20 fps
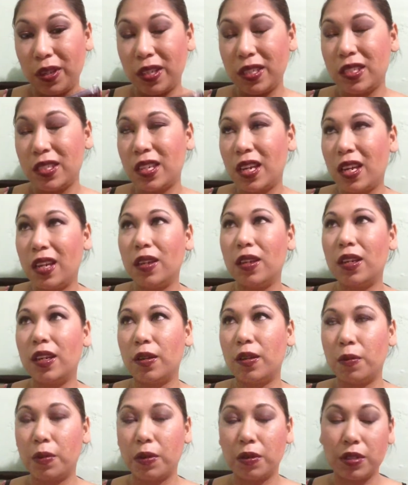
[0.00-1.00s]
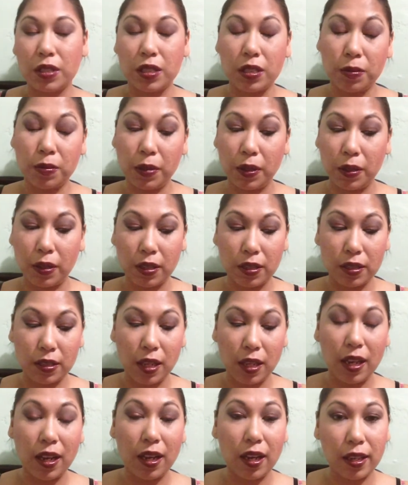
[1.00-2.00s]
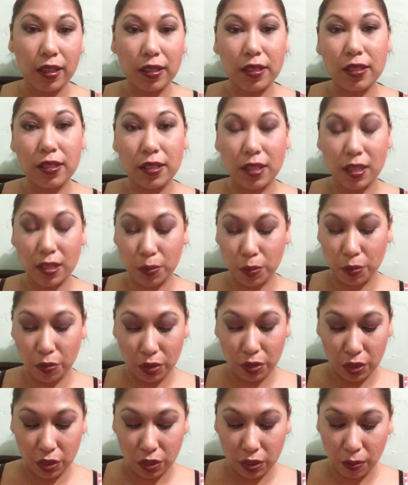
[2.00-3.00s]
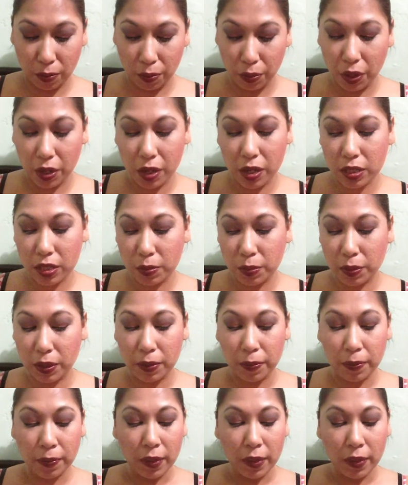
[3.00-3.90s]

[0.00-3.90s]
which kind of like worries me, because I like to see expiration on products, but